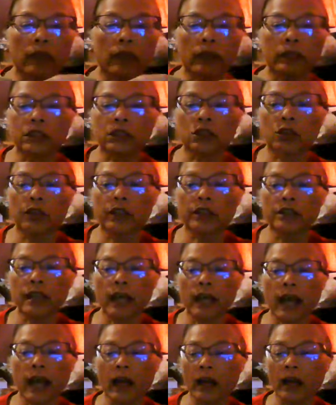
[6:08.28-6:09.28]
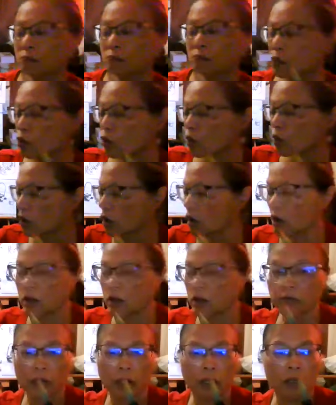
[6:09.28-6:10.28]
it's going to have more
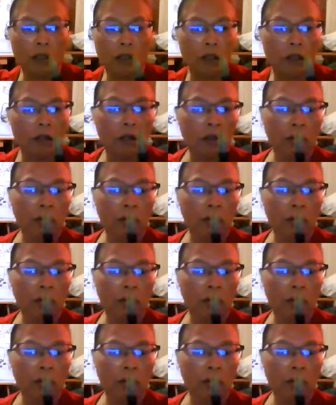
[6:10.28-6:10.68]
of a